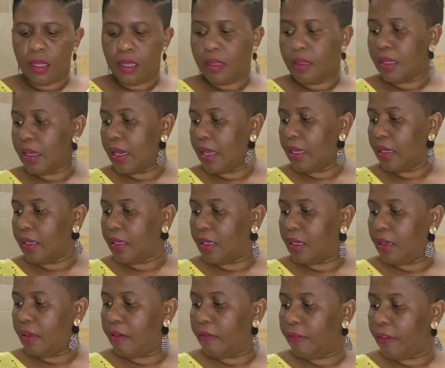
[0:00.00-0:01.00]
Then I
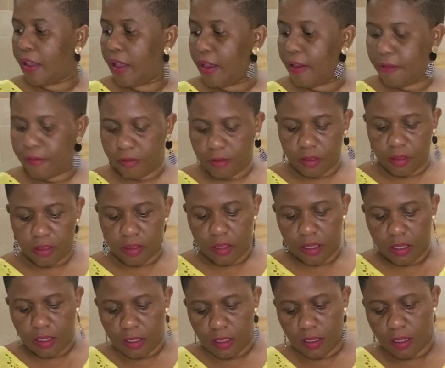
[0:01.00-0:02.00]
give
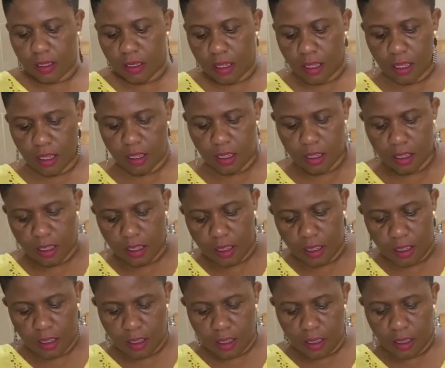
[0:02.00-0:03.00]
everything
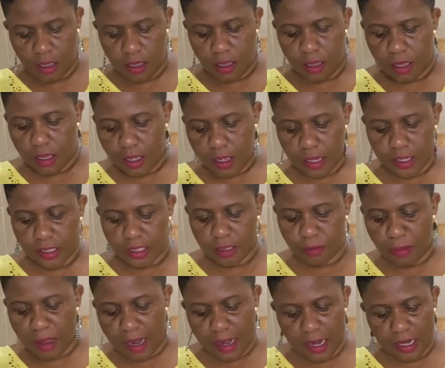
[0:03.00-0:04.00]
a
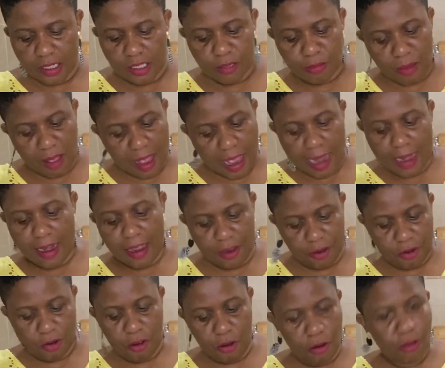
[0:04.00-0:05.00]

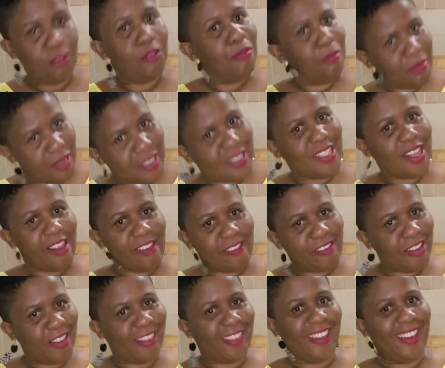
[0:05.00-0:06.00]
dibana, you mix
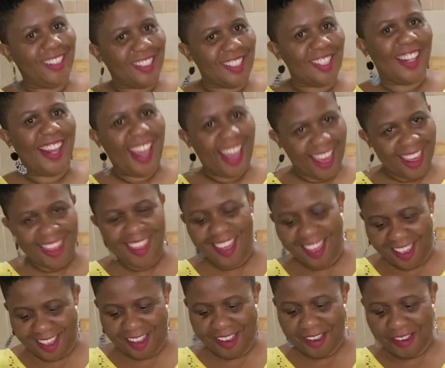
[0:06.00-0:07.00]
everything
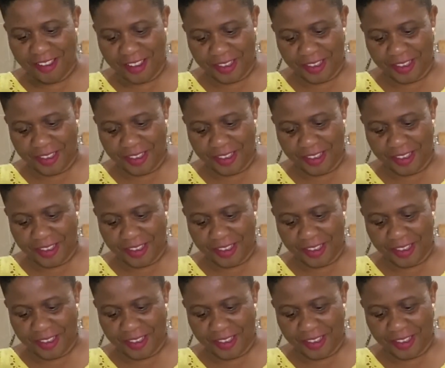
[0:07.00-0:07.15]
together.